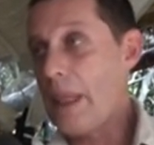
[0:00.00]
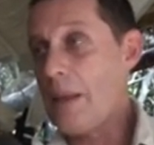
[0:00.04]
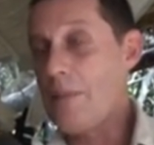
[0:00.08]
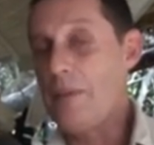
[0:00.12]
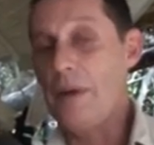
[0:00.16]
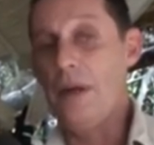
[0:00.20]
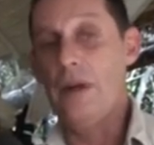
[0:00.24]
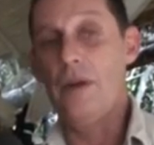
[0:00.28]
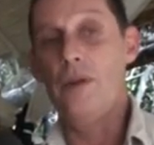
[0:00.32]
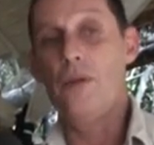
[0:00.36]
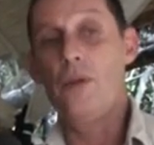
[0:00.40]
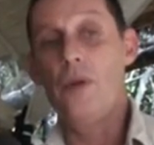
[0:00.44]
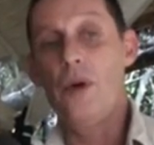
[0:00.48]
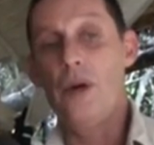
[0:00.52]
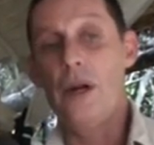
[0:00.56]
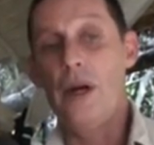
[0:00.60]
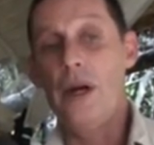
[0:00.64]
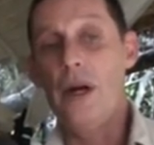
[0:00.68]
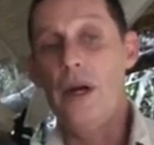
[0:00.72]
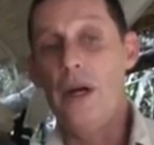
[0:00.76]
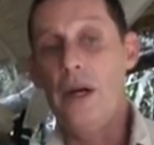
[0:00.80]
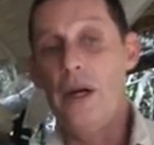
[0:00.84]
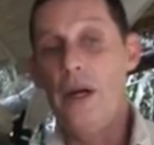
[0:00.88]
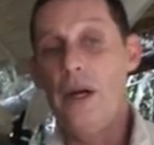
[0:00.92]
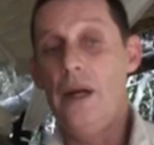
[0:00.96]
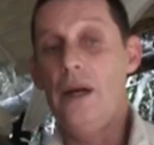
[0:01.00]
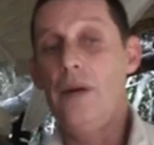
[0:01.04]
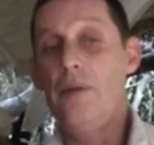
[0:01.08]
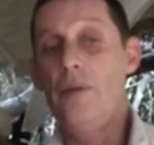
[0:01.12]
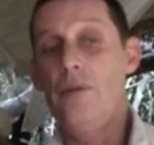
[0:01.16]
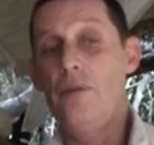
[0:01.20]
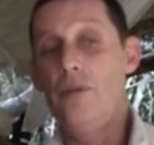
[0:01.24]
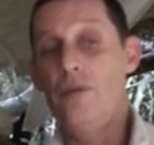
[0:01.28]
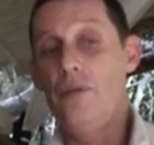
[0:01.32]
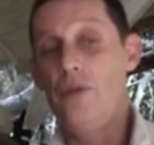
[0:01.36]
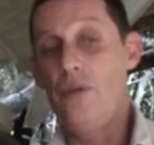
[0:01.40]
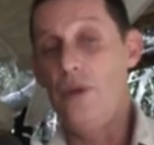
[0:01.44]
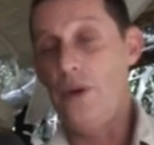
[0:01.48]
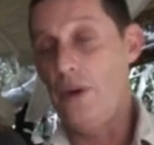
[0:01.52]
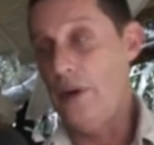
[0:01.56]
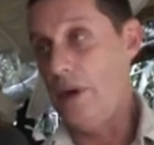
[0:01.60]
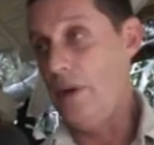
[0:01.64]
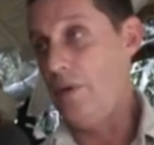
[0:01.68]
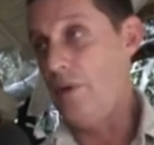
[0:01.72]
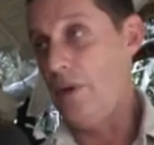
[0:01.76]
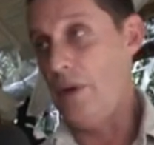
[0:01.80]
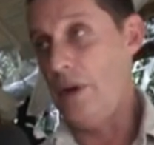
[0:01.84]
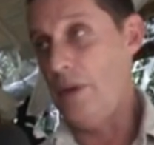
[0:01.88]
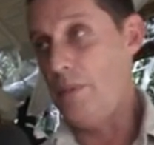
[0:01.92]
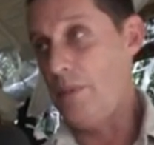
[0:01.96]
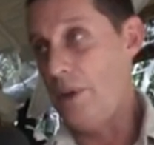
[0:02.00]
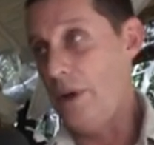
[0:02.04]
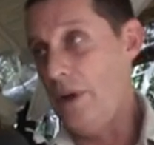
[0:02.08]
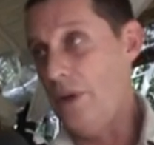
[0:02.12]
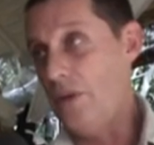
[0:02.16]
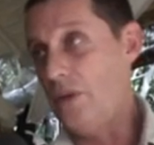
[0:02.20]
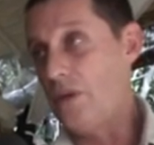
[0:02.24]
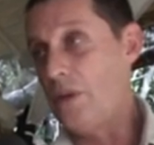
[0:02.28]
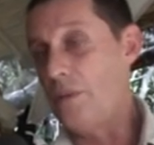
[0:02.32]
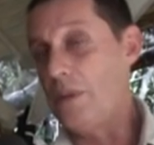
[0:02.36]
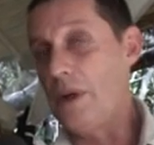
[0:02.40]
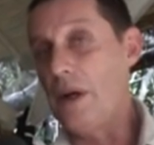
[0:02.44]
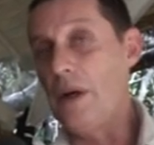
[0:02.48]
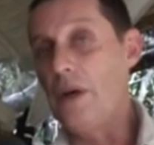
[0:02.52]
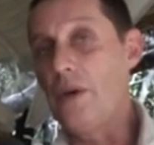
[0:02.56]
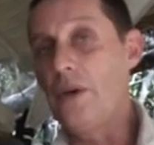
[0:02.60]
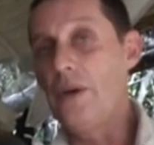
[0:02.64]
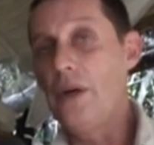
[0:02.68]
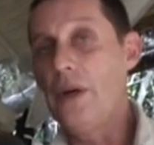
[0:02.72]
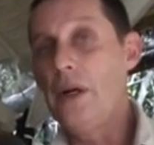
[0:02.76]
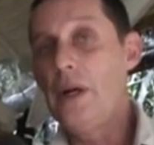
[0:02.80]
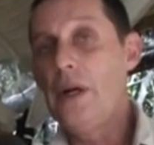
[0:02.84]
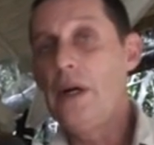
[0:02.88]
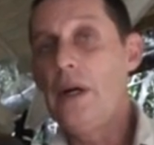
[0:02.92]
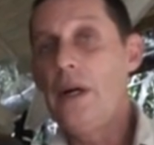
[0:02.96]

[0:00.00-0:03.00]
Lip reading: But what I am very, very pleased about